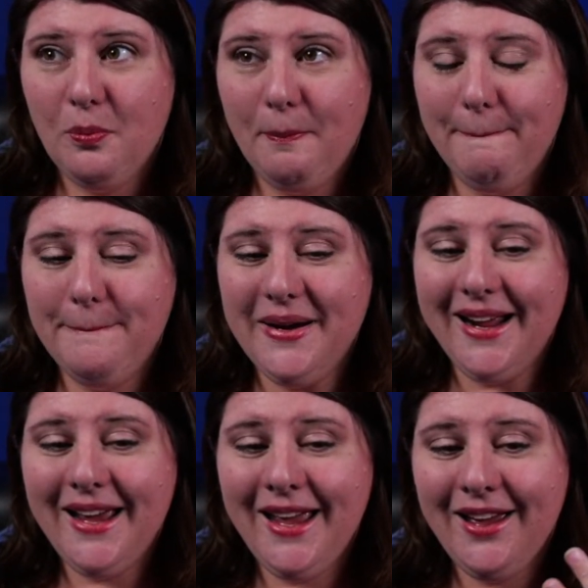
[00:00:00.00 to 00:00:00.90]
but I
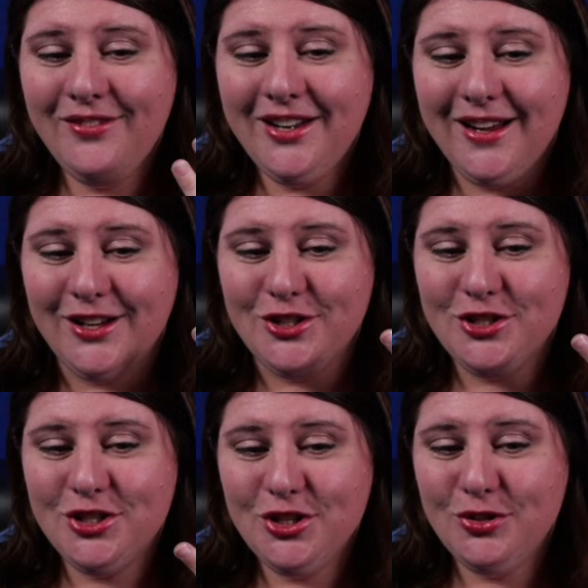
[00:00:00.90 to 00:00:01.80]
have it on
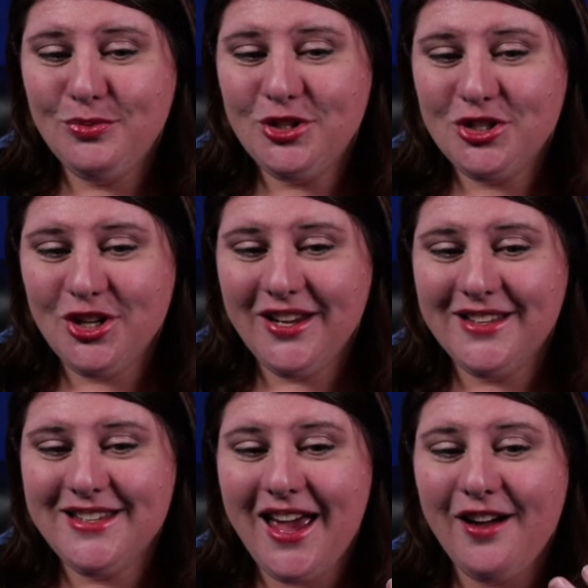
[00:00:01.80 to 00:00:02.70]
2 machines,
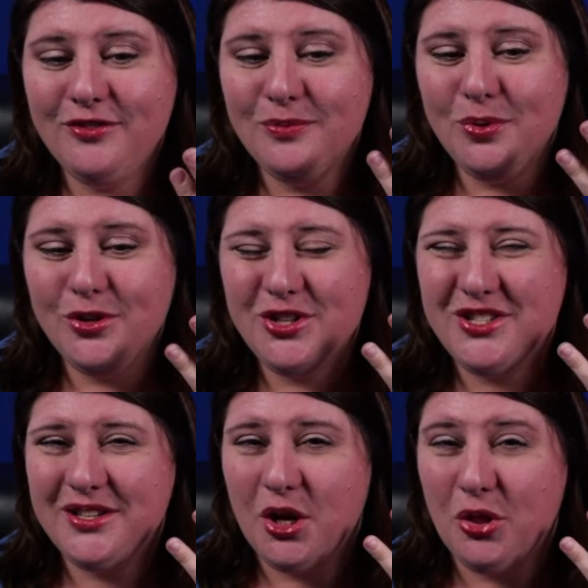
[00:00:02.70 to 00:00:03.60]
have to purchase
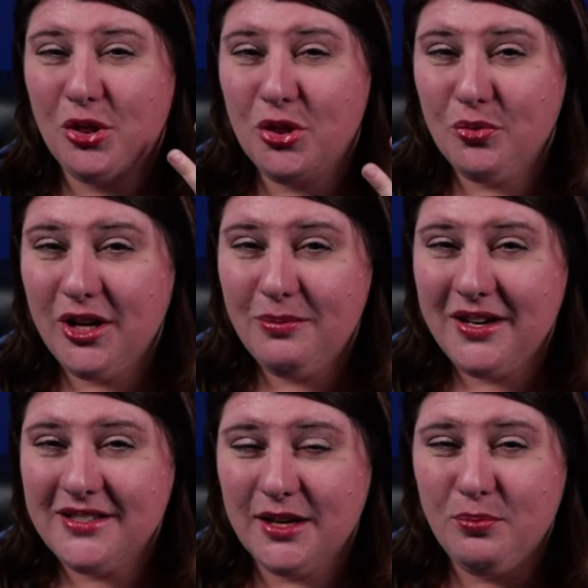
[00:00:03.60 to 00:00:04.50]
it on 3
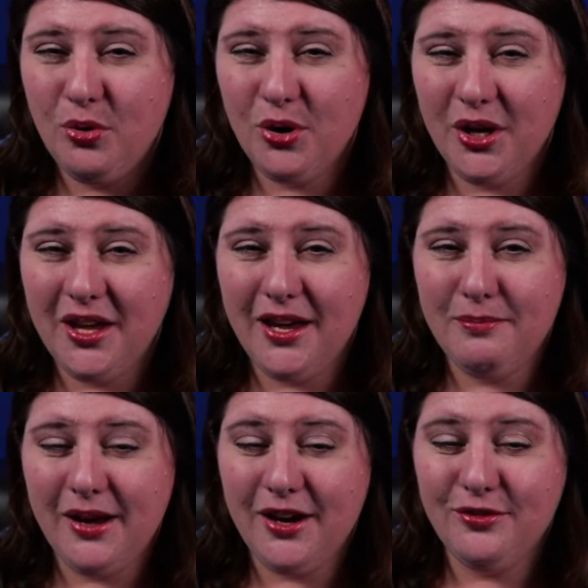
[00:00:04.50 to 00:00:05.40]
because I poured a game
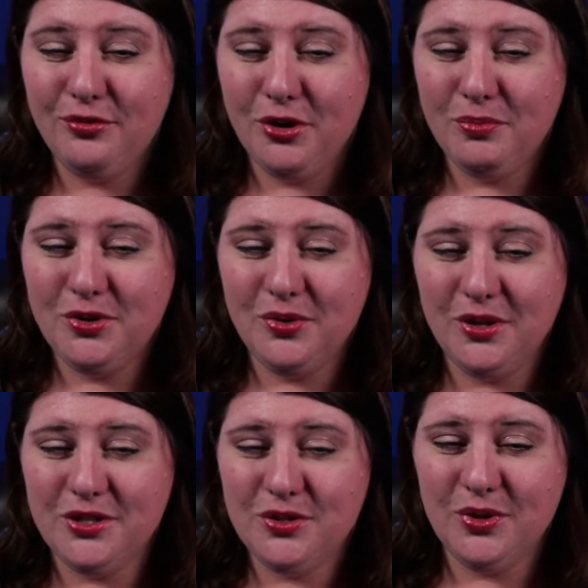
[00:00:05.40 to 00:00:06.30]
back and forth between the
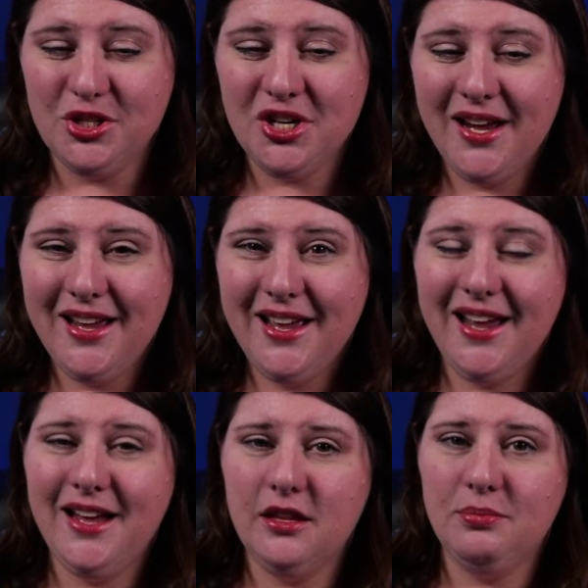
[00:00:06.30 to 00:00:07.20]
Switch
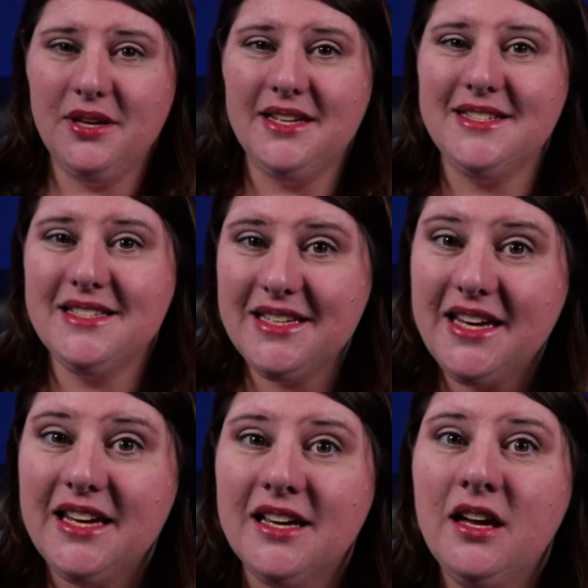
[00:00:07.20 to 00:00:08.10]
and the
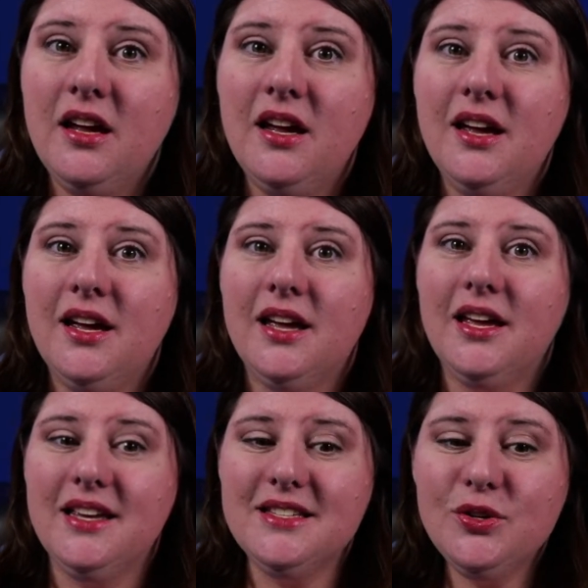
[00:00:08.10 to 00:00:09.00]
PC.
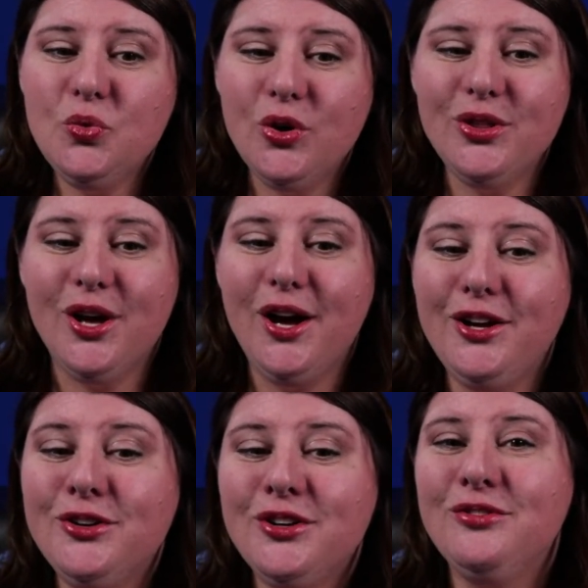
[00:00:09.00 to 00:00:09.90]
Is it worth
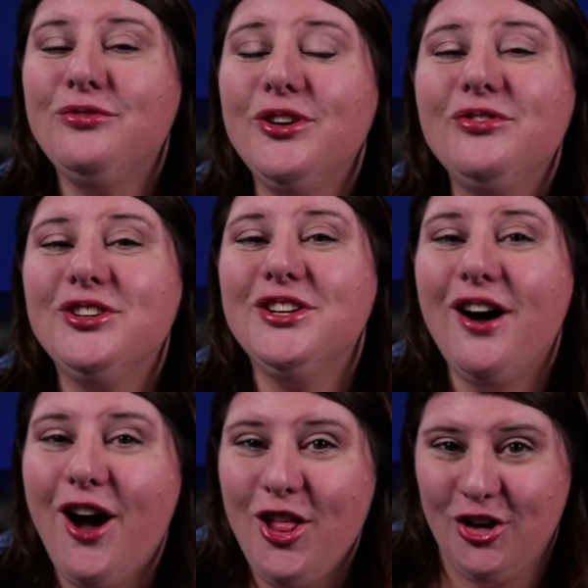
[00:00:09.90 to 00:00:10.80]

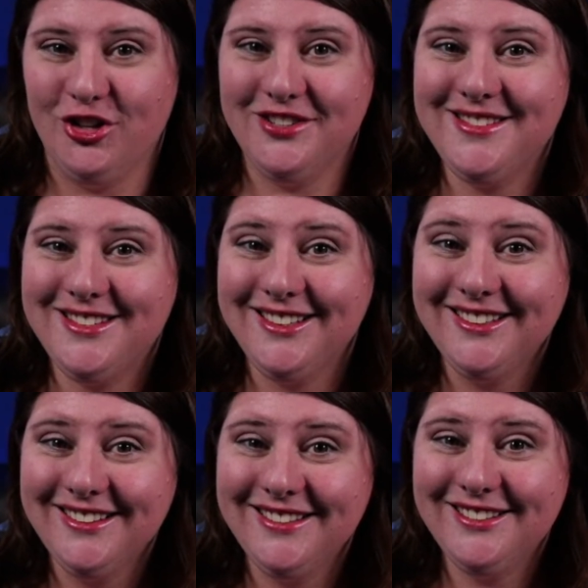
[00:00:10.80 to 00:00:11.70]
$150?
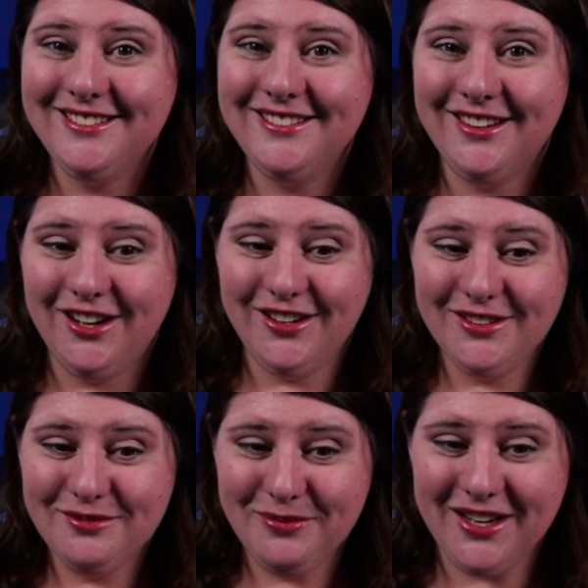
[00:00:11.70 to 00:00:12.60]

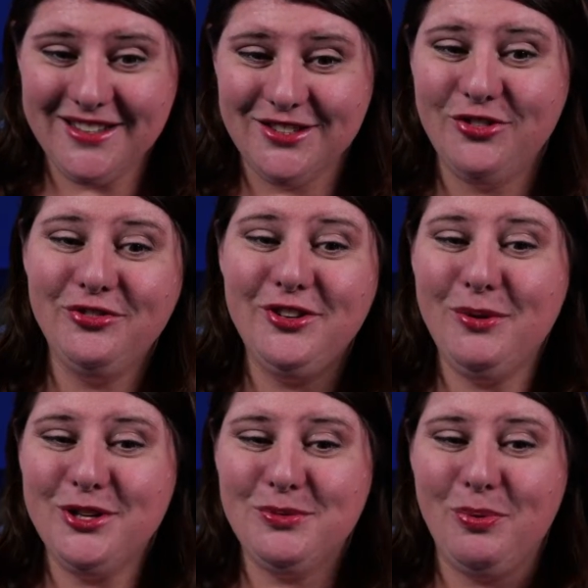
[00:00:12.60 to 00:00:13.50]
Because it's
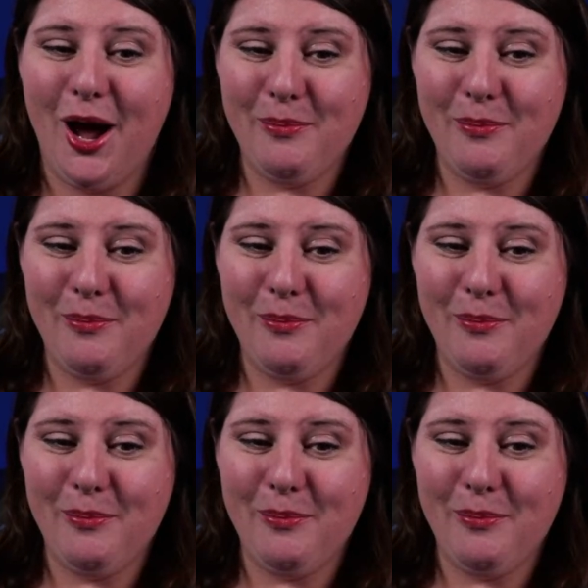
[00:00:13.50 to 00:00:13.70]
$50 a pop